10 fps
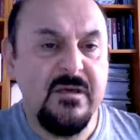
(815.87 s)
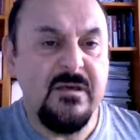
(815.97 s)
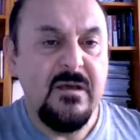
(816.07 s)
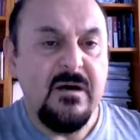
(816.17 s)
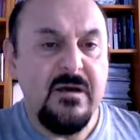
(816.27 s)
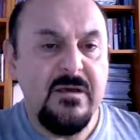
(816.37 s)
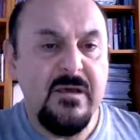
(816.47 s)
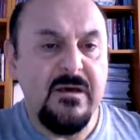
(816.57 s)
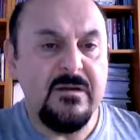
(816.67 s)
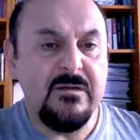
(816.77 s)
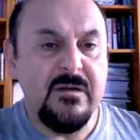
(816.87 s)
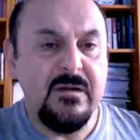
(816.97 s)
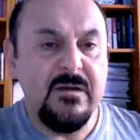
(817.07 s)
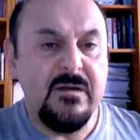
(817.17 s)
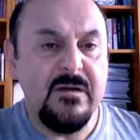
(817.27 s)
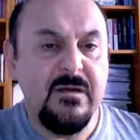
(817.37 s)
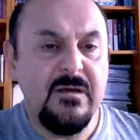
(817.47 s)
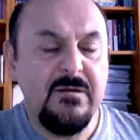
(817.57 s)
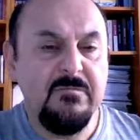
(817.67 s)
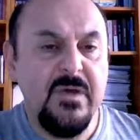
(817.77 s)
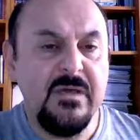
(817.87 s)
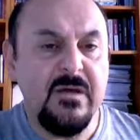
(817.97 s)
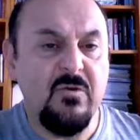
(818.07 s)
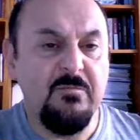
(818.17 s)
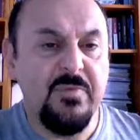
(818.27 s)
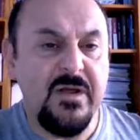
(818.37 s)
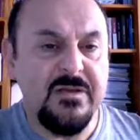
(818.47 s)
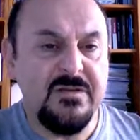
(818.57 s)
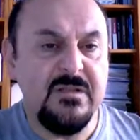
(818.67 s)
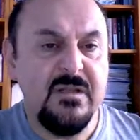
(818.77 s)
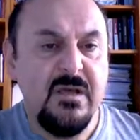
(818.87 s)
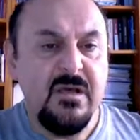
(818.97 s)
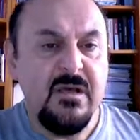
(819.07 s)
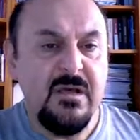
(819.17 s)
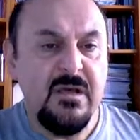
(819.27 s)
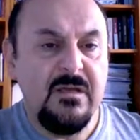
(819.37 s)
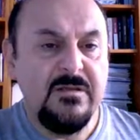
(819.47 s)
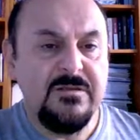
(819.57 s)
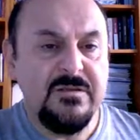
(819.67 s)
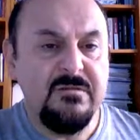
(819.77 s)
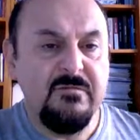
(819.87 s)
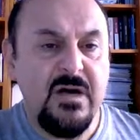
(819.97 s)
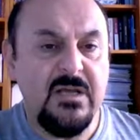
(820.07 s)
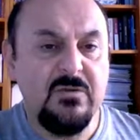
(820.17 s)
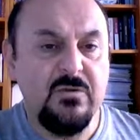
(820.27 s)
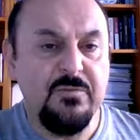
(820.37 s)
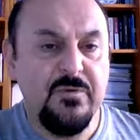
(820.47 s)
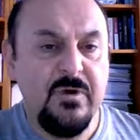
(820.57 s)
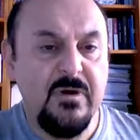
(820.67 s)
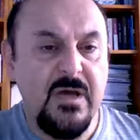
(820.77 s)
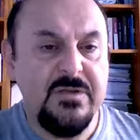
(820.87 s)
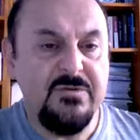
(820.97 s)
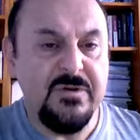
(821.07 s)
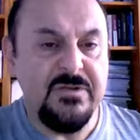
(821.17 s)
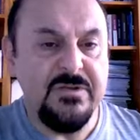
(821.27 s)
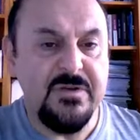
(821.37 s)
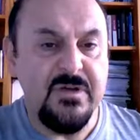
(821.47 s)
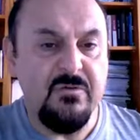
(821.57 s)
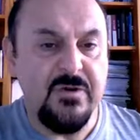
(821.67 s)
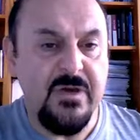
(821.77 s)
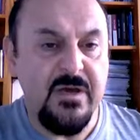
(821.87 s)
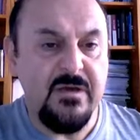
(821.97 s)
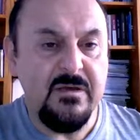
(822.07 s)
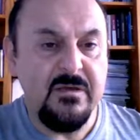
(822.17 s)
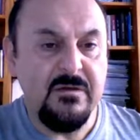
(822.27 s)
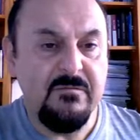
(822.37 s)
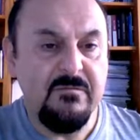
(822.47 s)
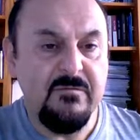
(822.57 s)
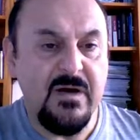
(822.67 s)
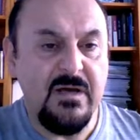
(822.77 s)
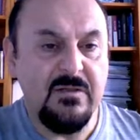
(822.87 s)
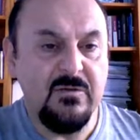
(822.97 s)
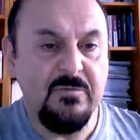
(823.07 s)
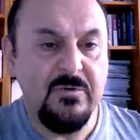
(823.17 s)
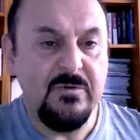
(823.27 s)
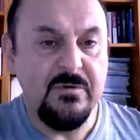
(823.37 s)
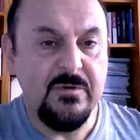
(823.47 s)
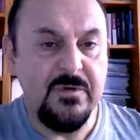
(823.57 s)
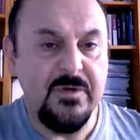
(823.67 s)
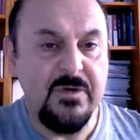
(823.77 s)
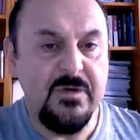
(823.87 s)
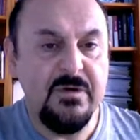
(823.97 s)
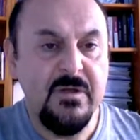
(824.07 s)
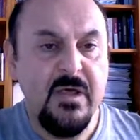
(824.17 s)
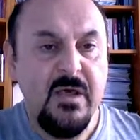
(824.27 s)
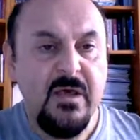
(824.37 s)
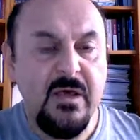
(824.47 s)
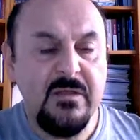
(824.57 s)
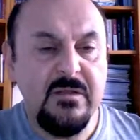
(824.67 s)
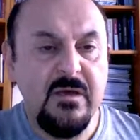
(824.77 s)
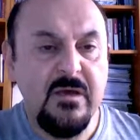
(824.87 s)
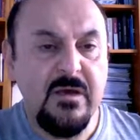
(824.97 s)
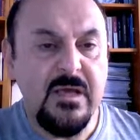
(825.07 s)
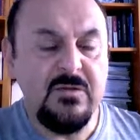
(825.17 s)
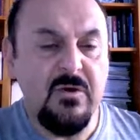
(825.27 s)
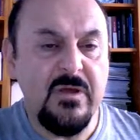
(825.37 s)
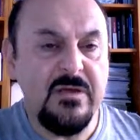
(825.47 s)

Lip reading: I here make a comparison. This is the while loop, as you can see, okay, while loop here, and as long as